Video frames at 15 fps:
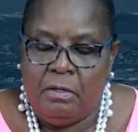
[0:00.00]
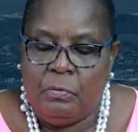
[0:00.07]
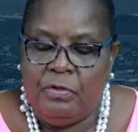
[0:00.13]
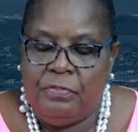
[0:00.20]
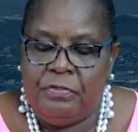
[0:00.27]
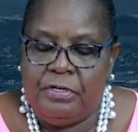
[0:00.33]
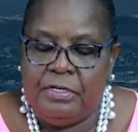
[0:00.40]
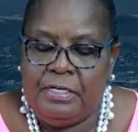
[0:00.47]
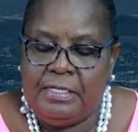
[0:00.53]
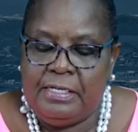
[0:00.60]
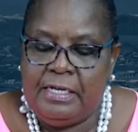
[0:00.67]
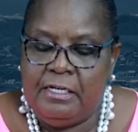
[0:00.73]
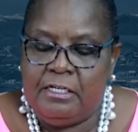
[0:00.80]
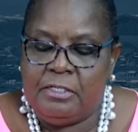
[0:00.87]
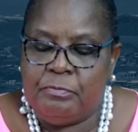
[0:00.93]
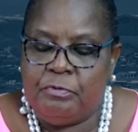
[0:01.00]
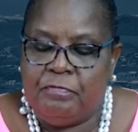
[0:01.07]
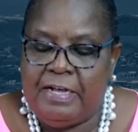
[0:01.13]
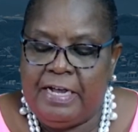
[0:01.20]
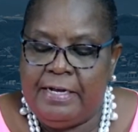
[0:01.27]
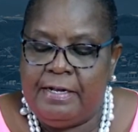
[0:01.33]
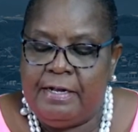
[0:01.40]
with the details
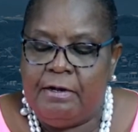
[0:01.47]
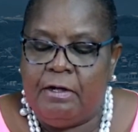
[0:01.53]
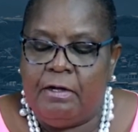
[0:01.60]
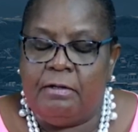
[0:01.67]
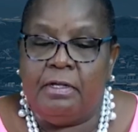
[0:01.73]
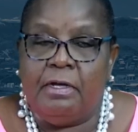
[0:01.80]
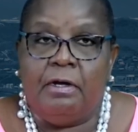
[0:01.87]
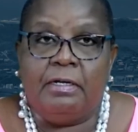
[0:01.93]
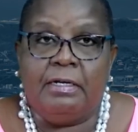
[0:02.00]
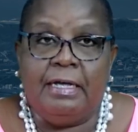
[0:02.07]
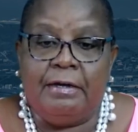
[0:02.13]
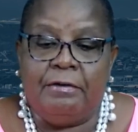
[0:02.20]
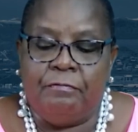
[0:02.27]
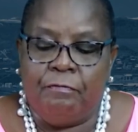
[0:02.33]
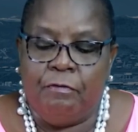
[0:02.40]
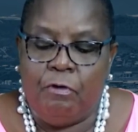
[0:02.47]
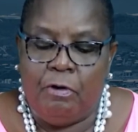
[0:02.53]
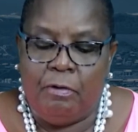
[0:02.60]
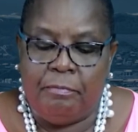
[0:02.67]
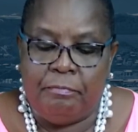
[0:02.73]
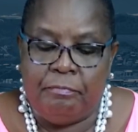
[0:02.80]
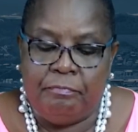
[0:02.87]
provided on the online
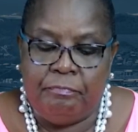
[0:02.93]
form.